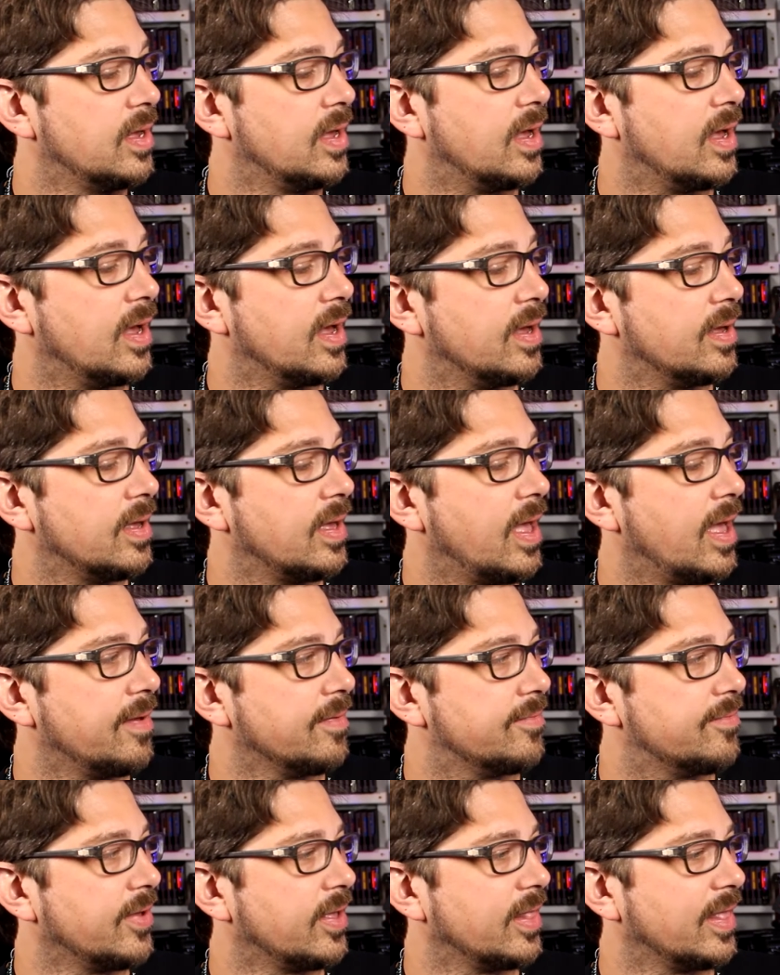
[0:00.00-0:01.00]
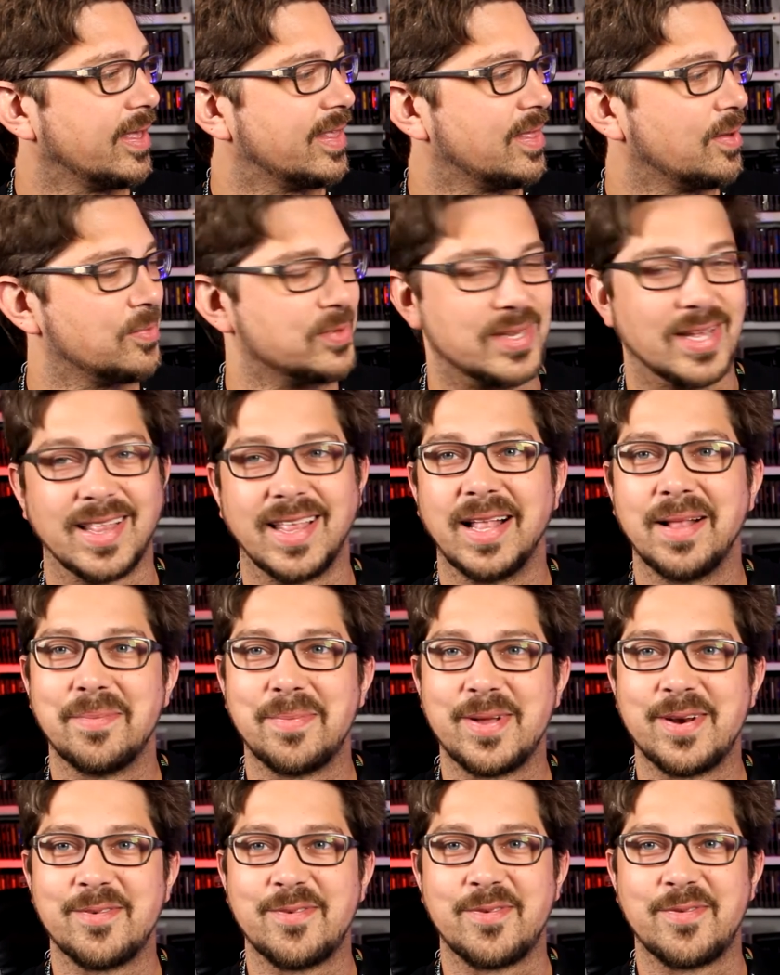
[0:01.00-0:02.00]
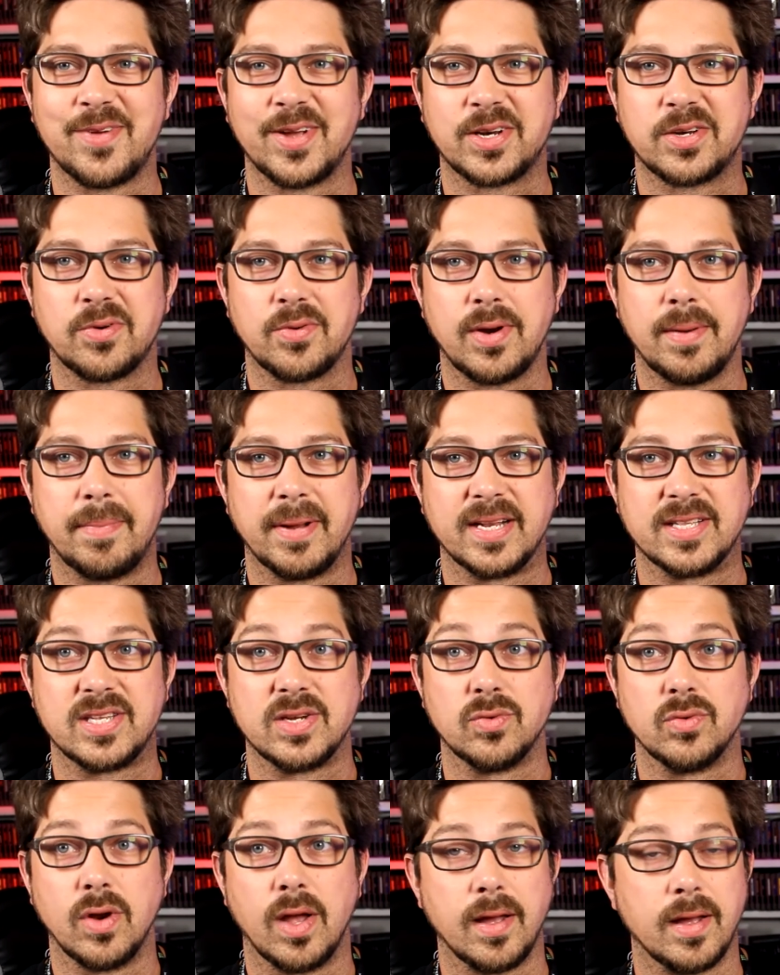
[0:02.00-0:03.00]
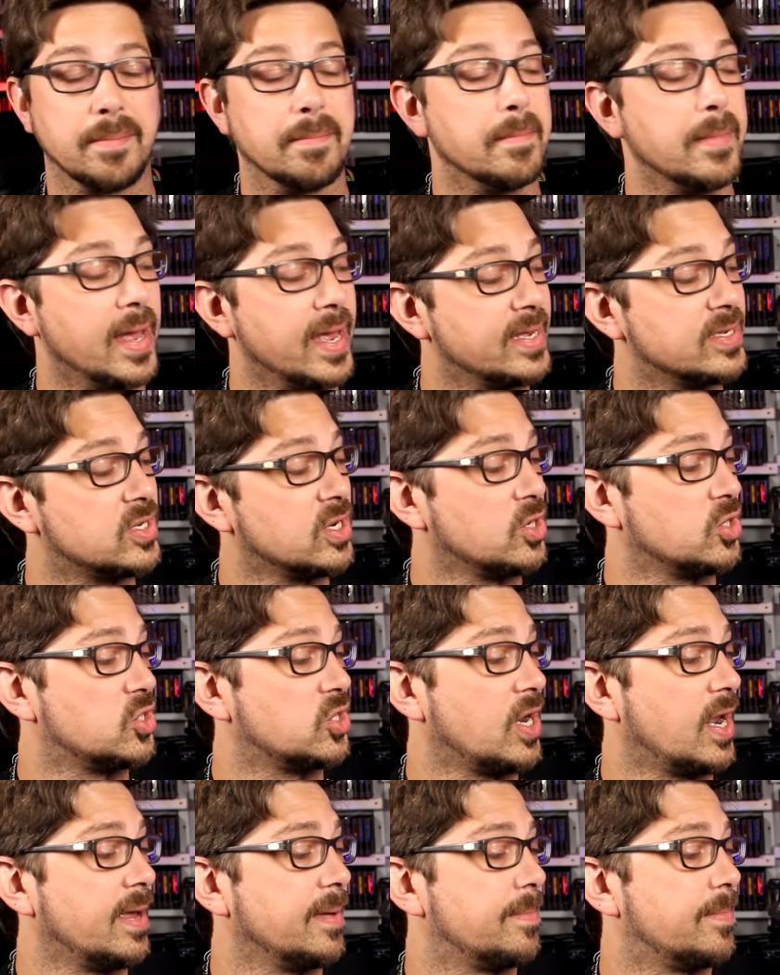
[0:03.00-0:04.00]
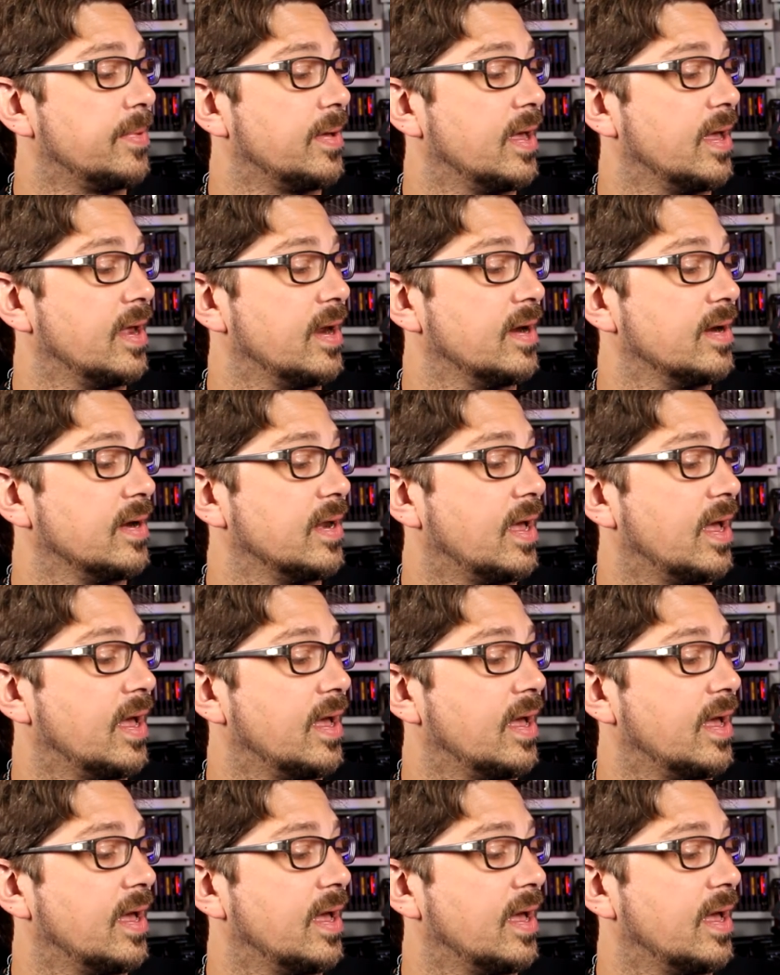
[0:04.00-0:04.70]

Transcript: I felt like that was a little bit of a victory, but it's in amazing shape, and